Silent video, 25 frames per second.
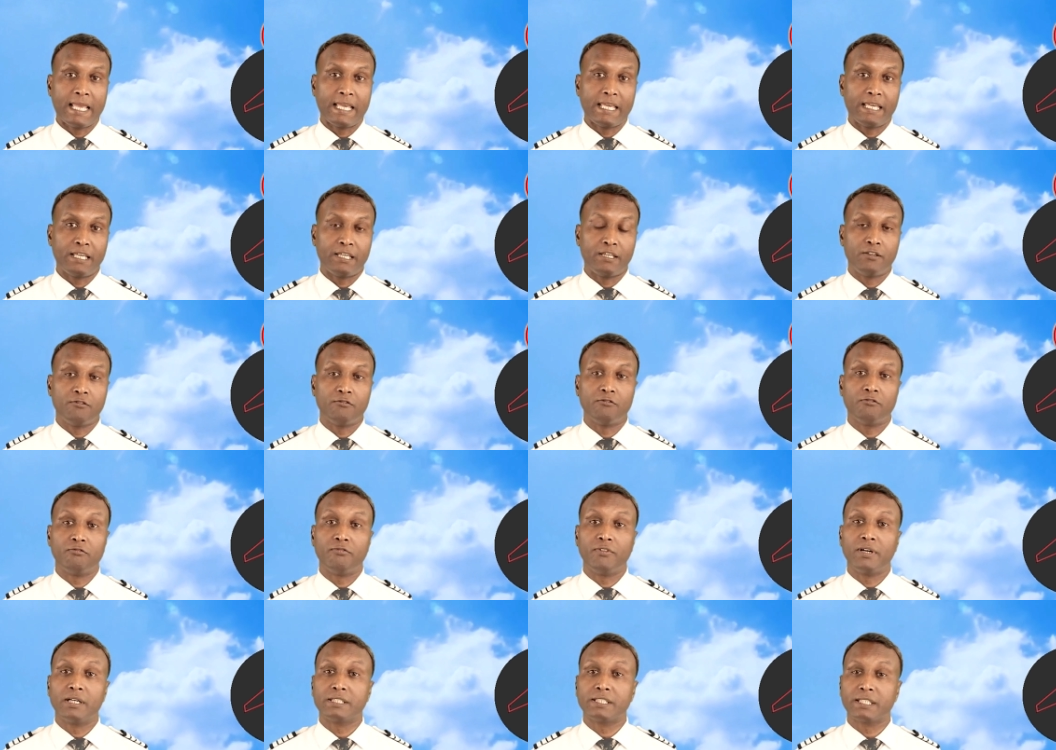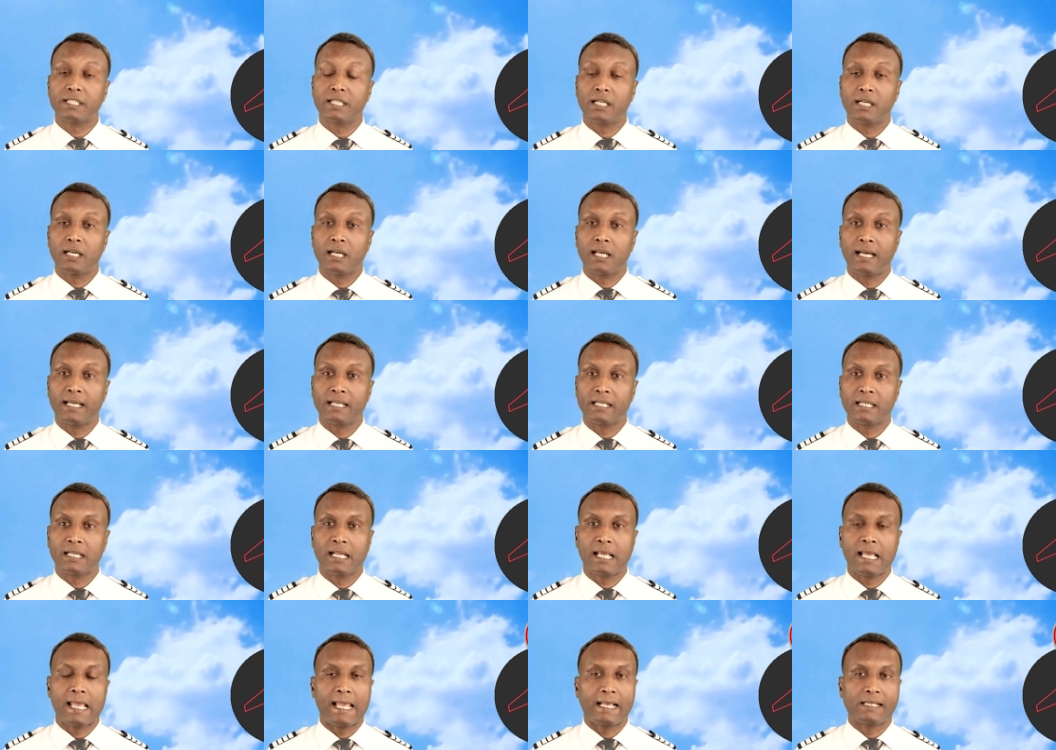a vertical
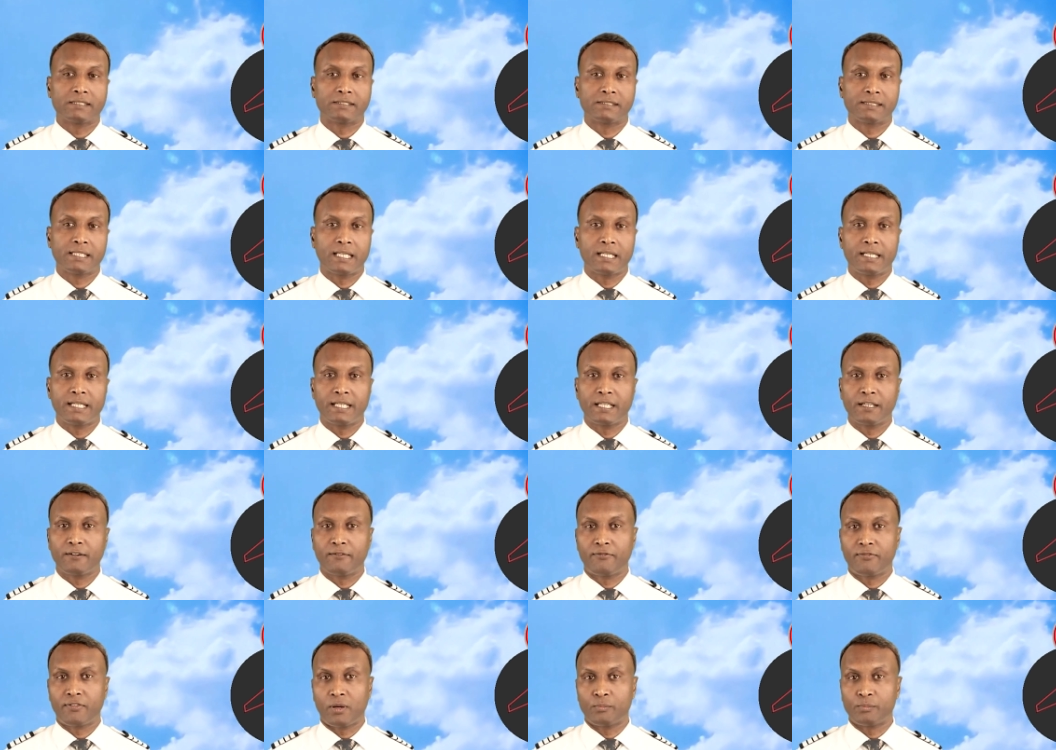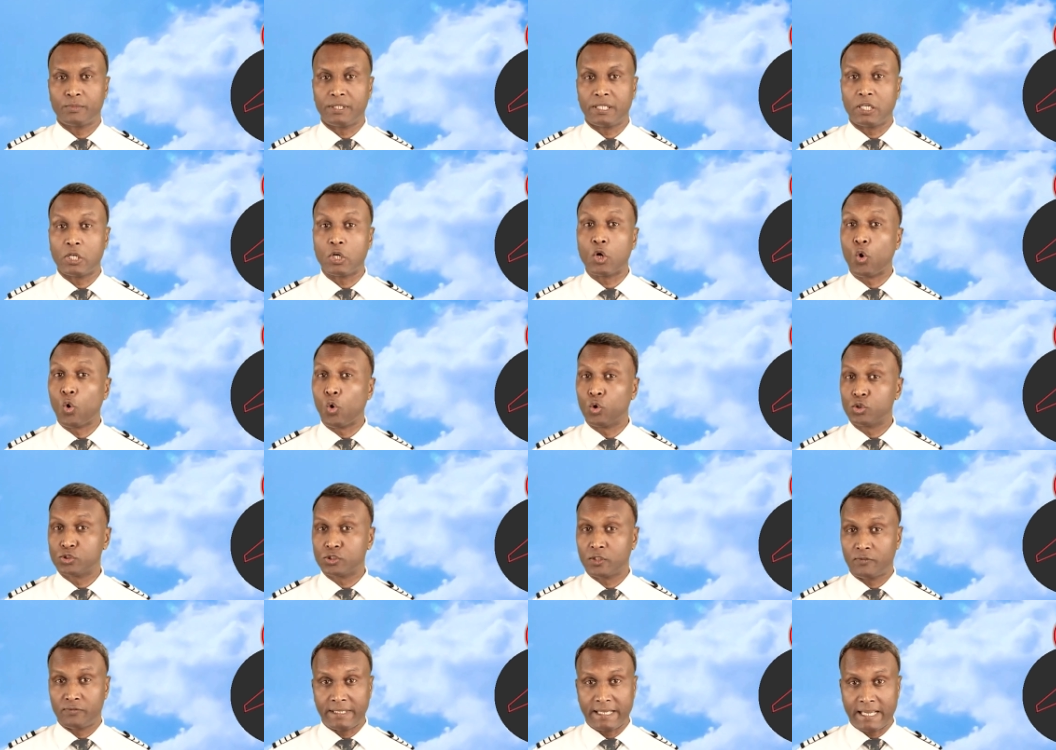line extending from the
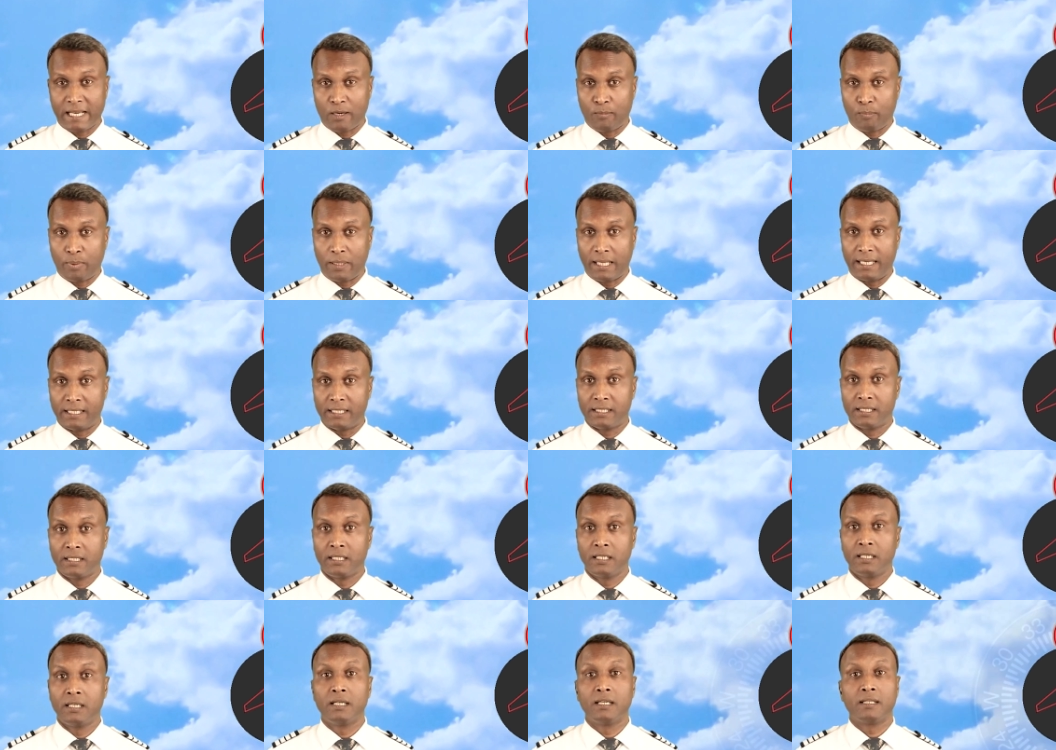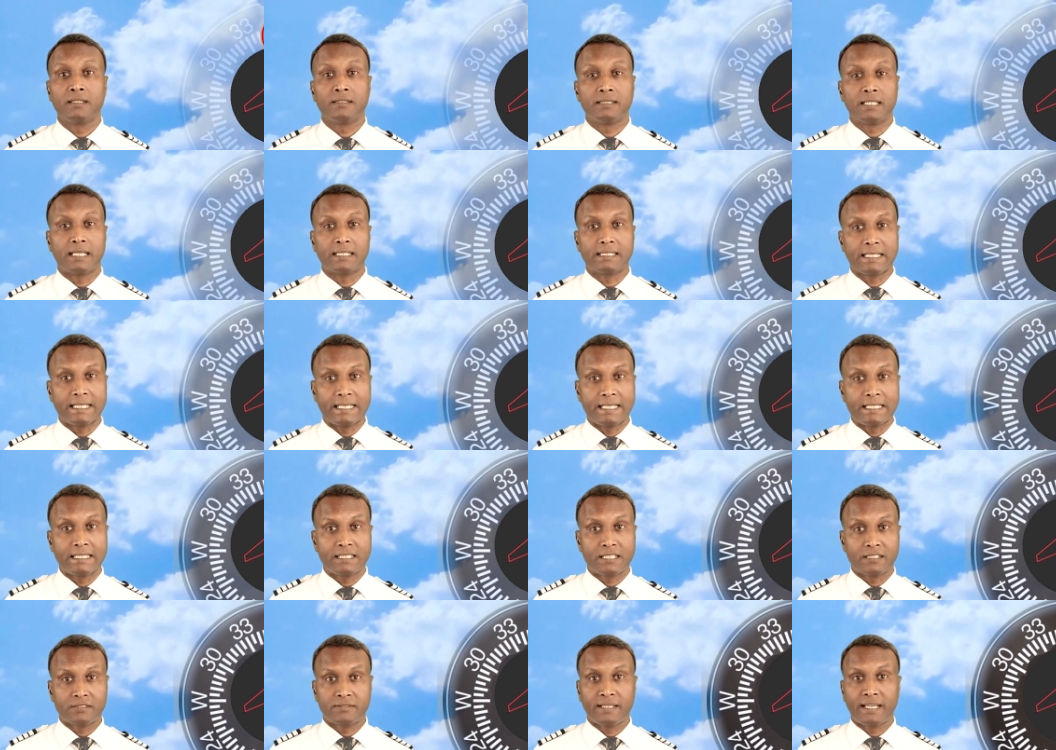nose of the airplane that
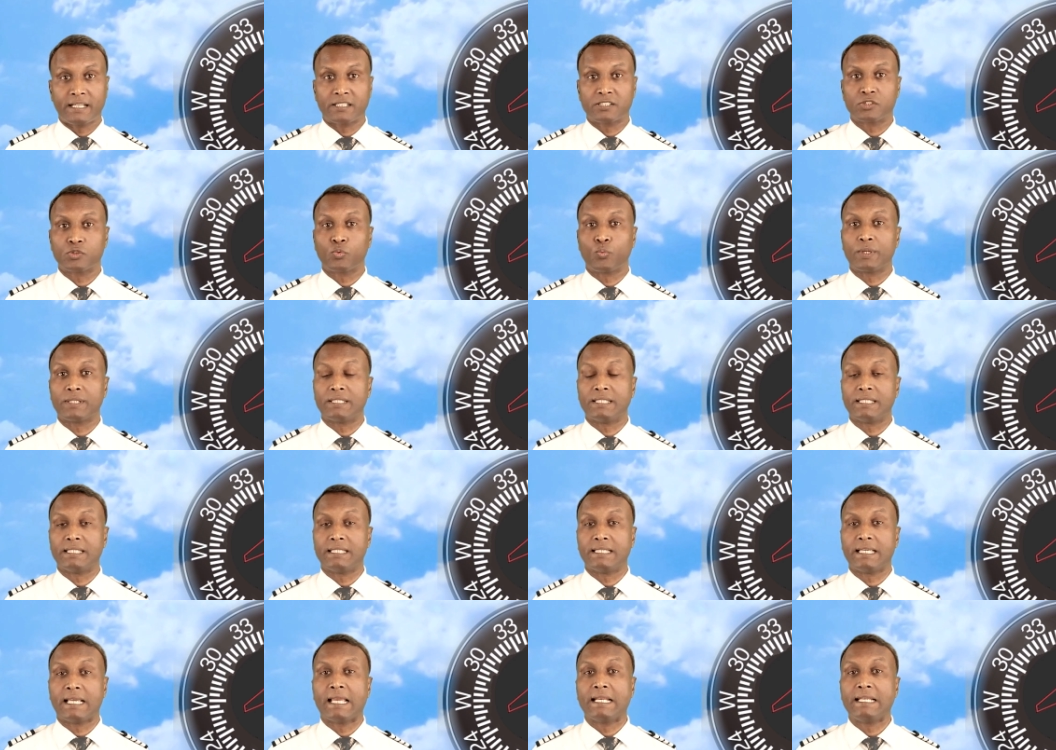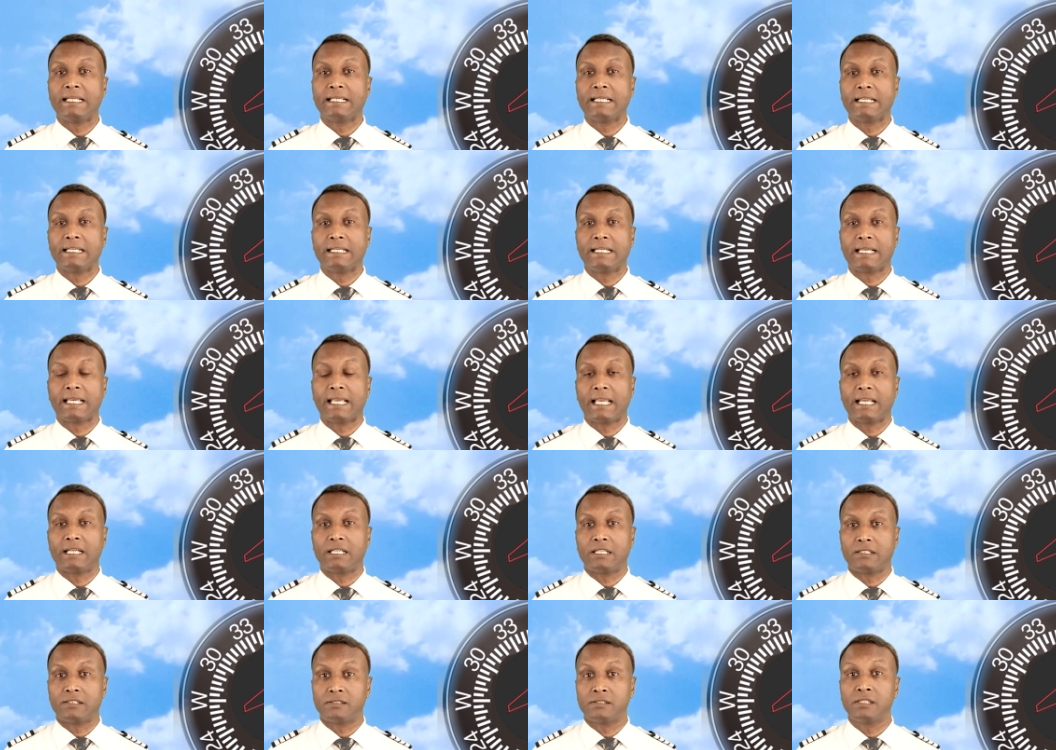intersects with the heading
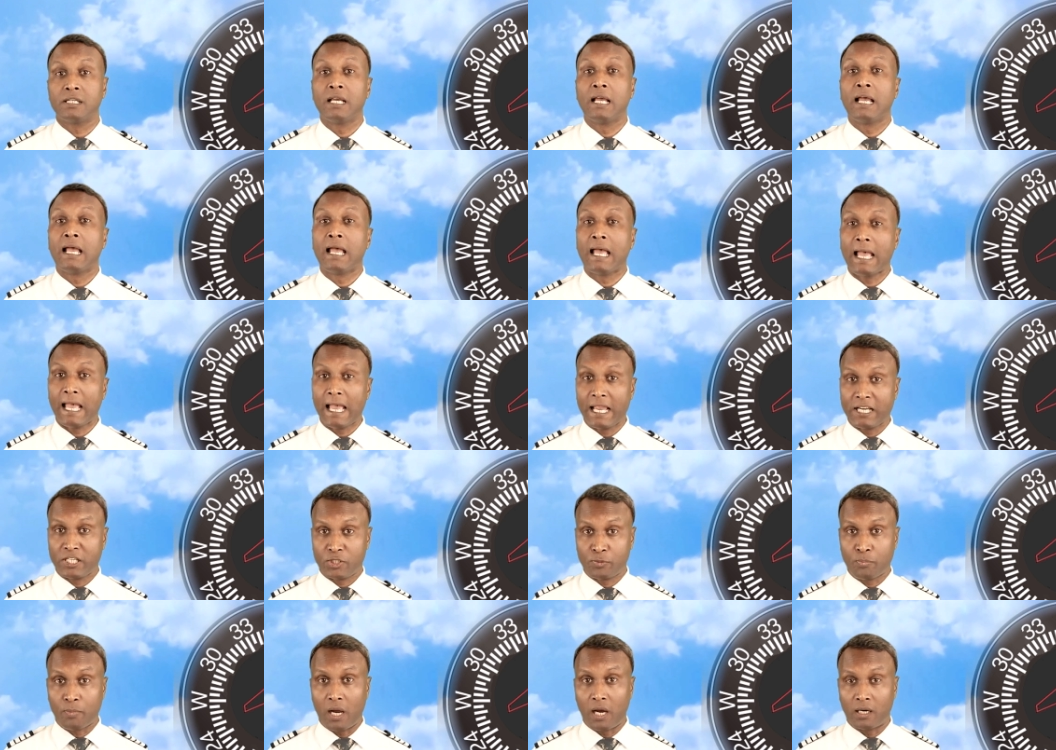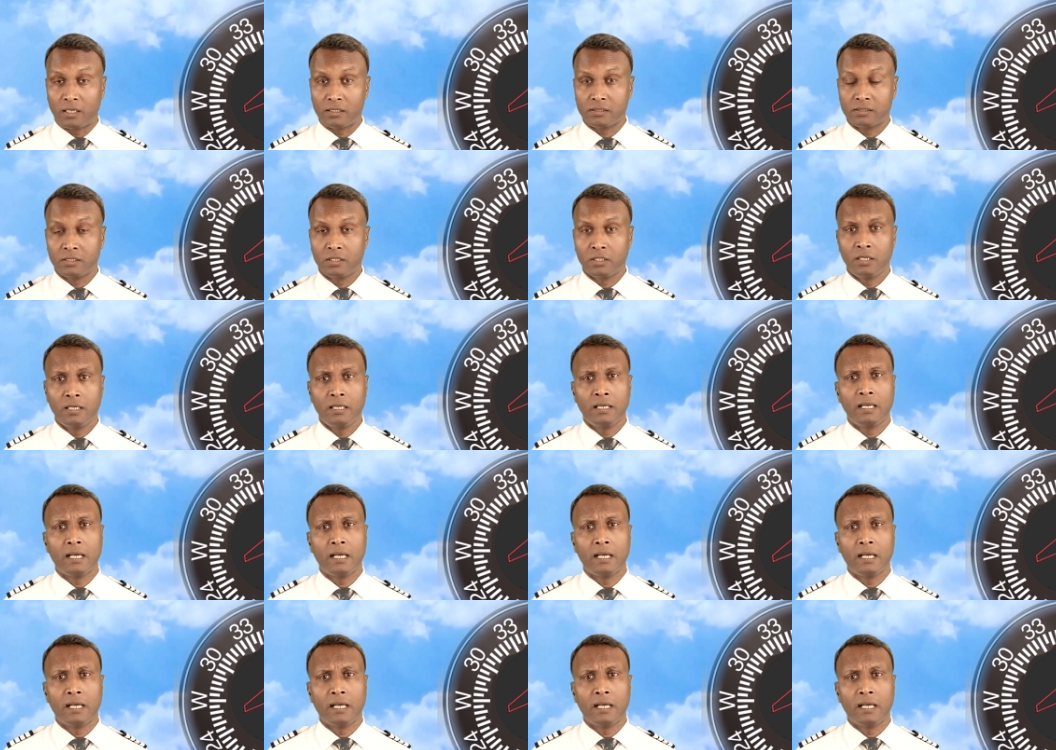indicators hash marks,